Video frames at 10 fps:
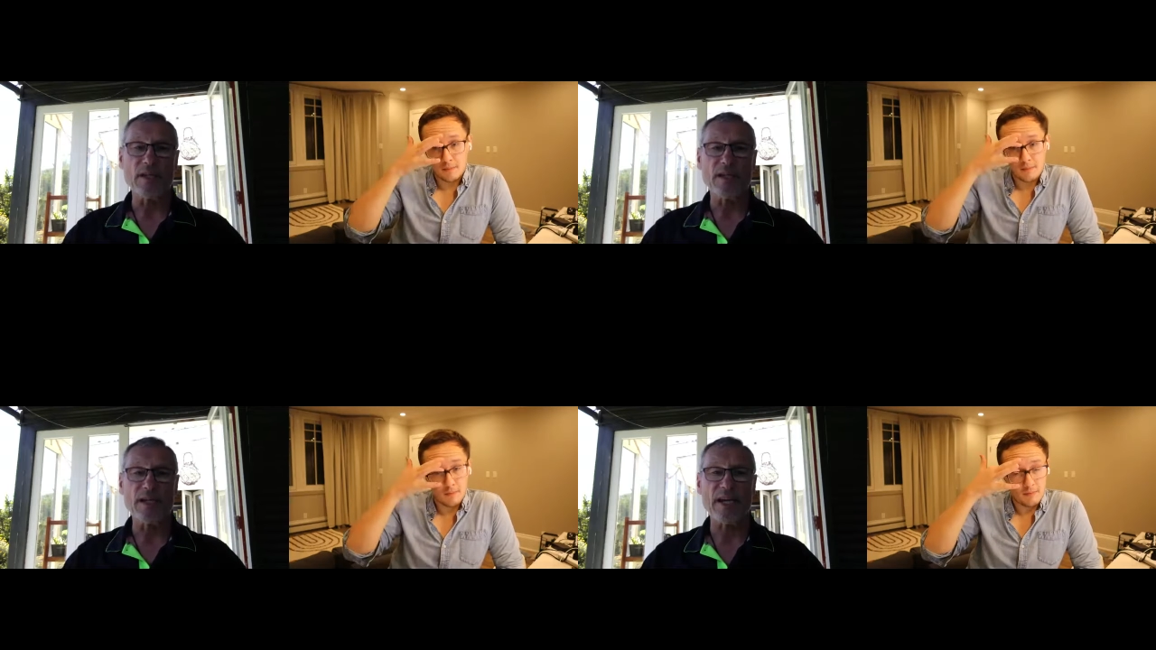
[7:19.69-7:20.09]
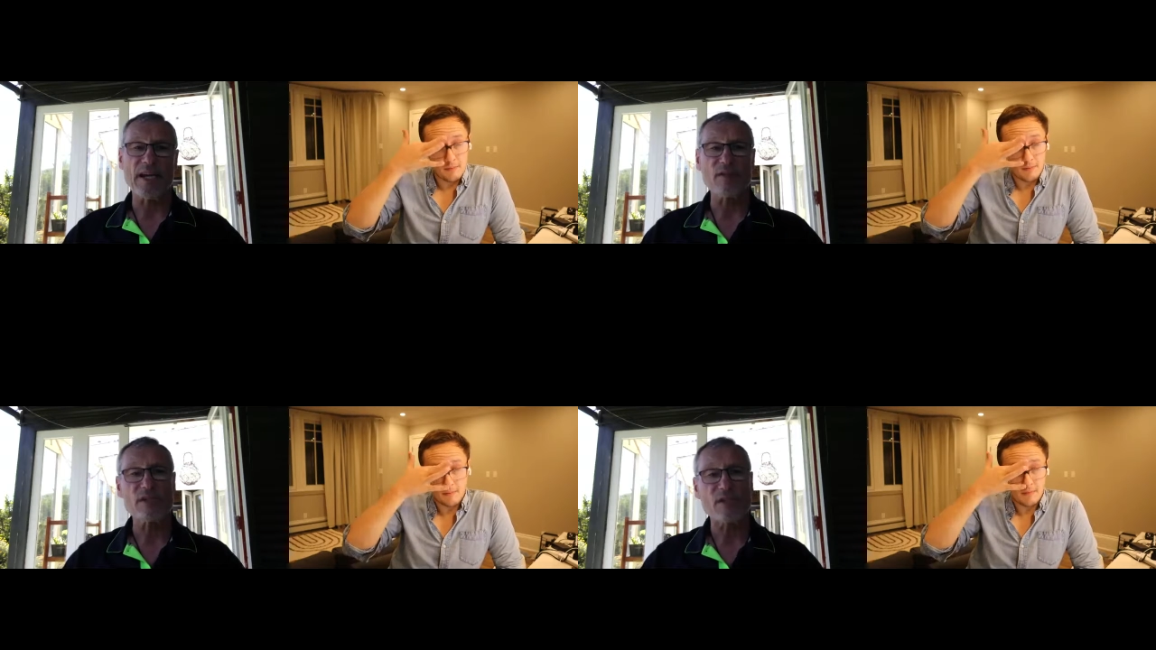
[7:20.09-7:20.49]
Speaker 1: the
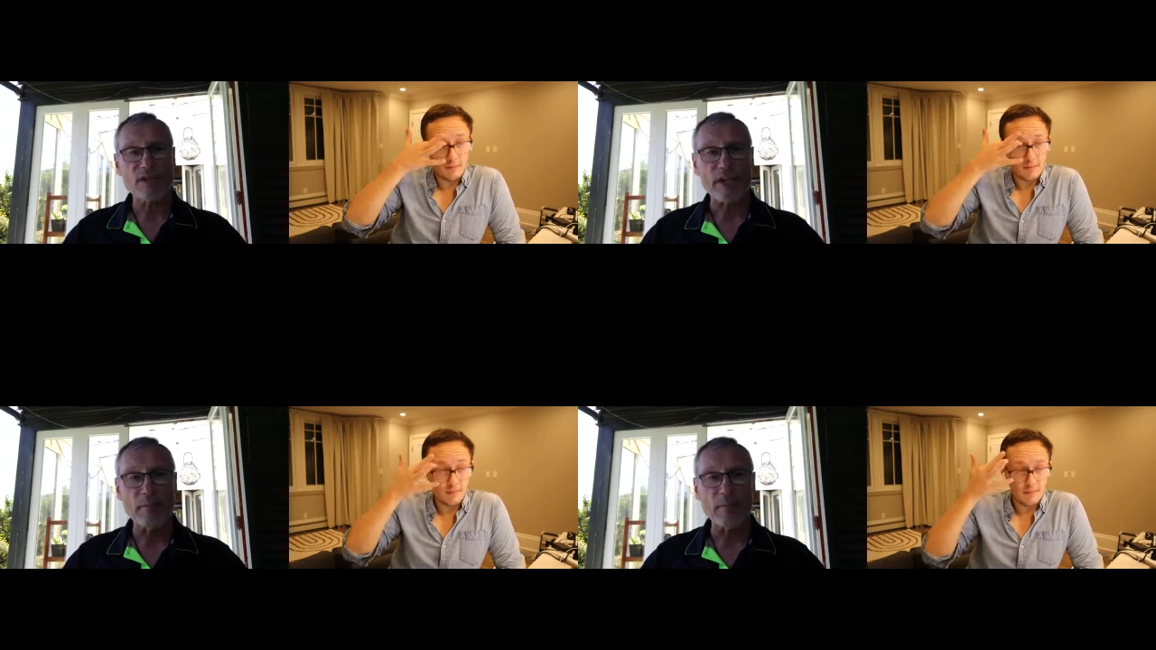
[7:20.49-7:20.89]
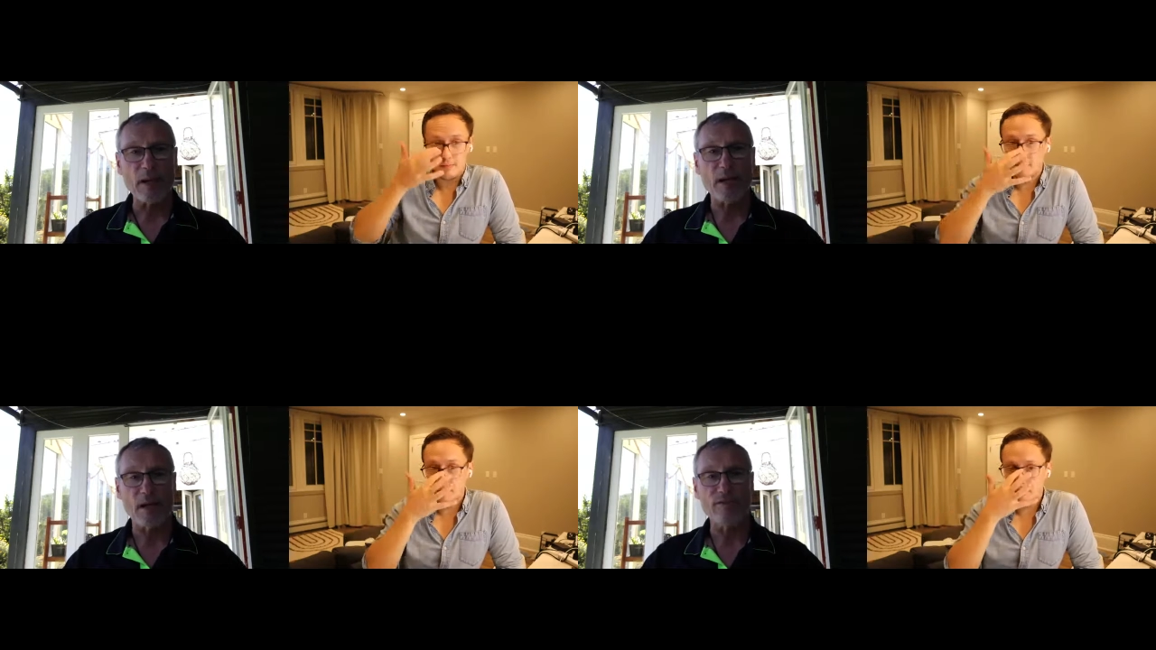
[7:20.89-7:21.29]
Cowes
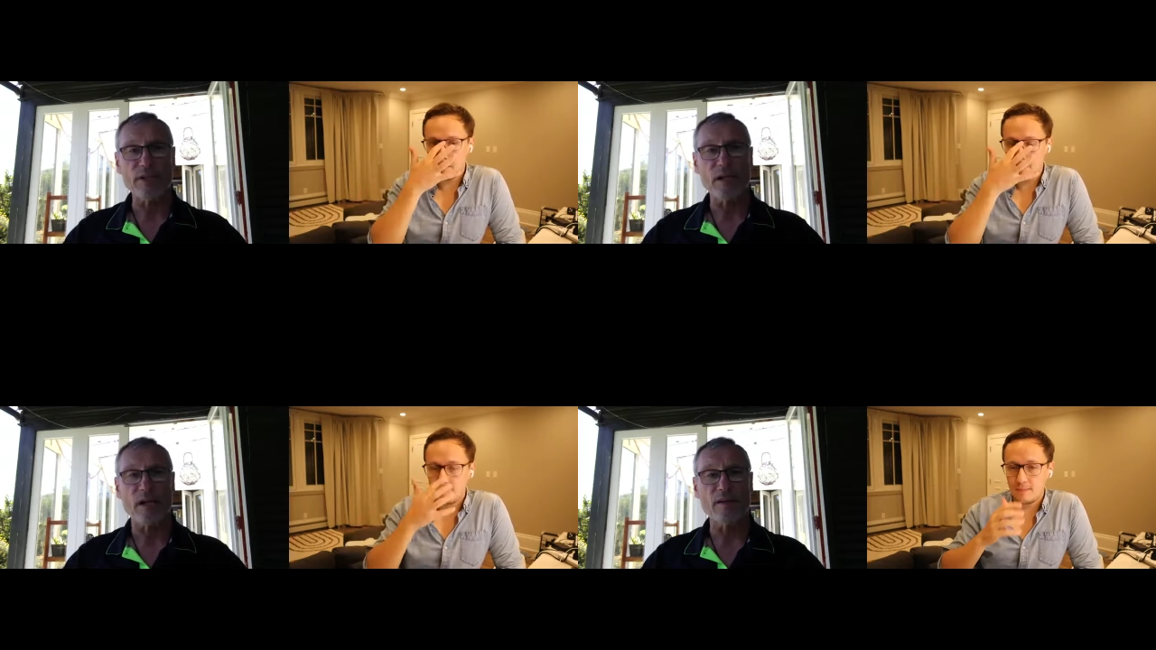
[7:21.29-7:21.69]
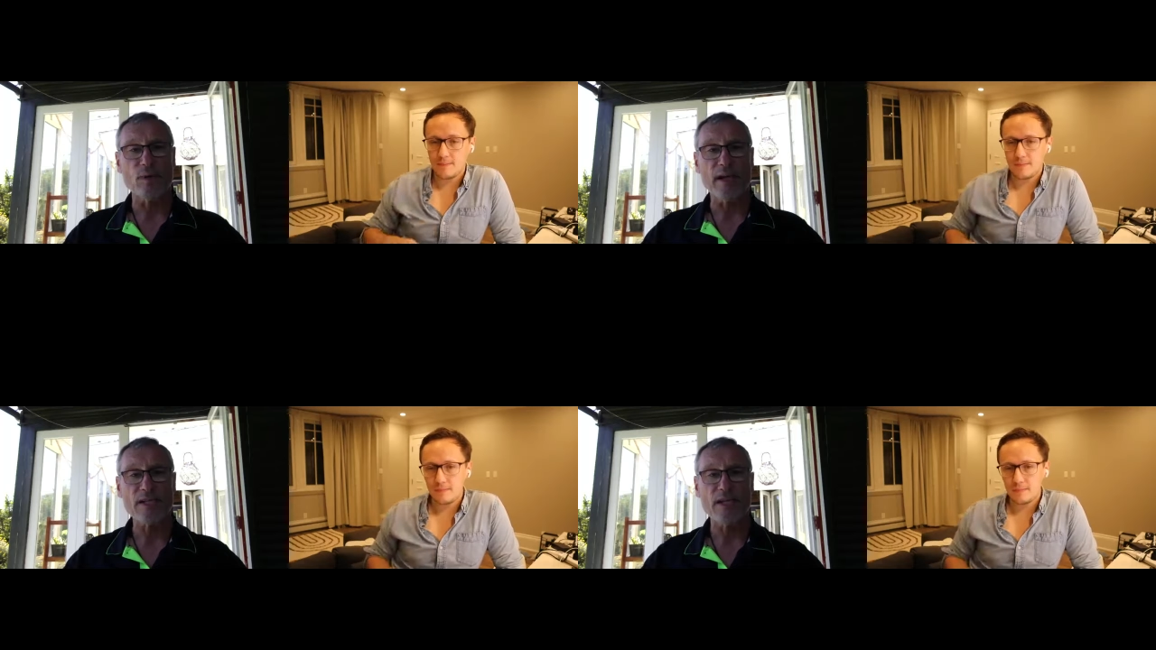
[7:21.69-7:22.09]
chamber over in the Isle of
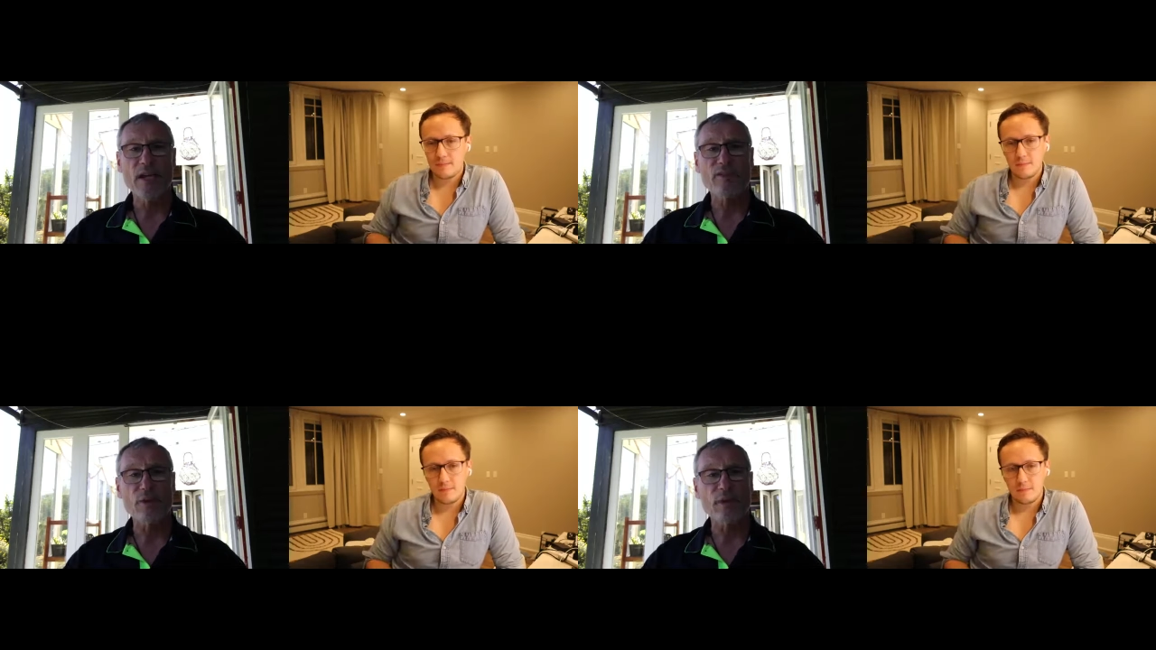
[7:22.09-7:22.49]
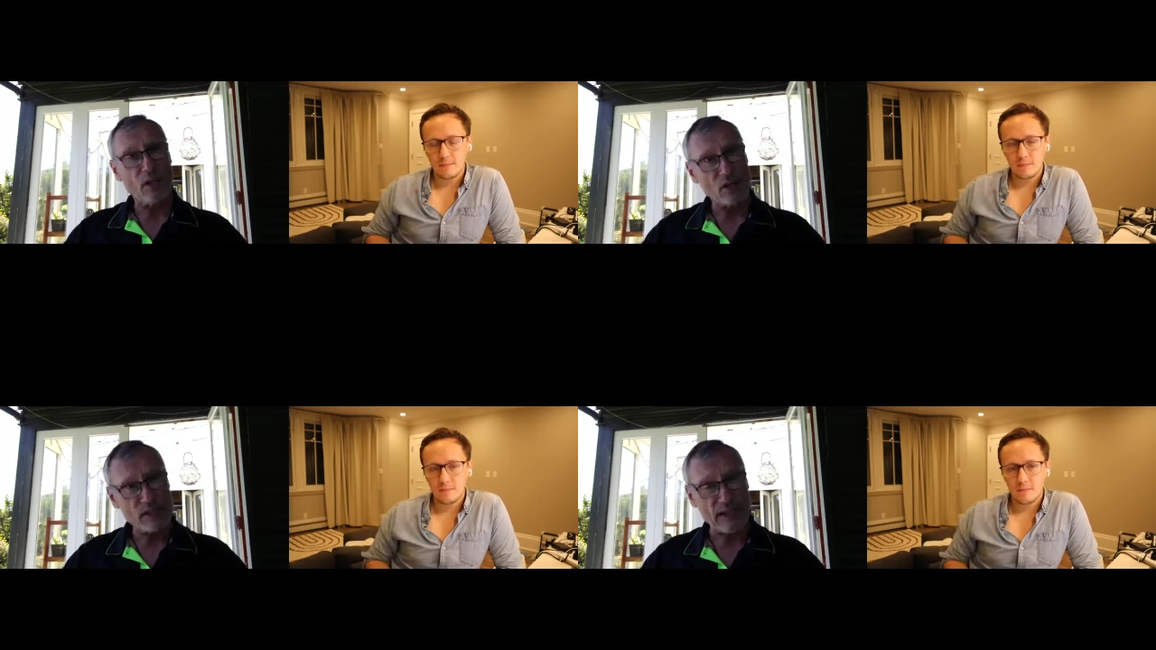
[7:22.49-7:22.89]
Wight through a
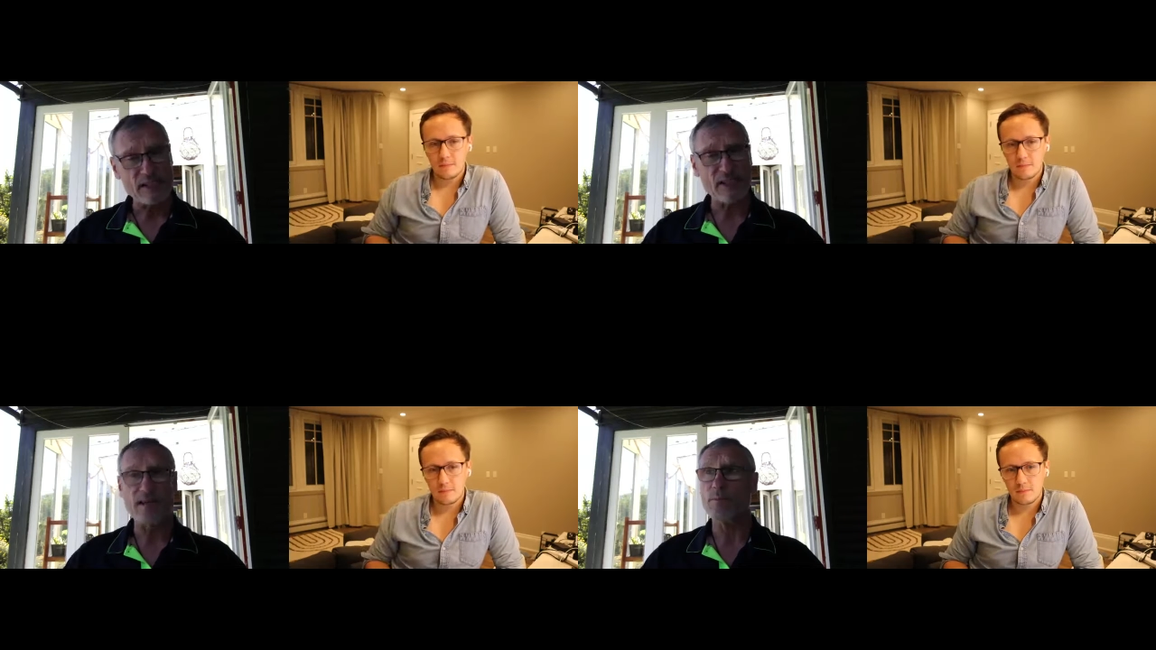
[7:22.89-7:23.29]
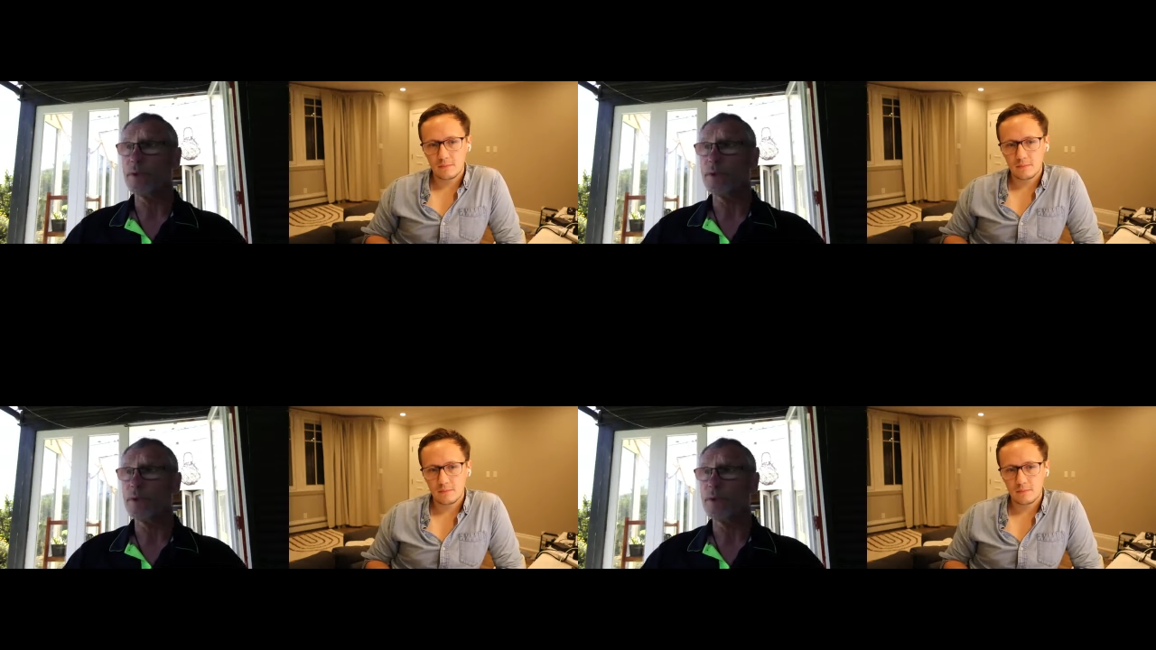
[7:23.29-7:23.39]
contact and said,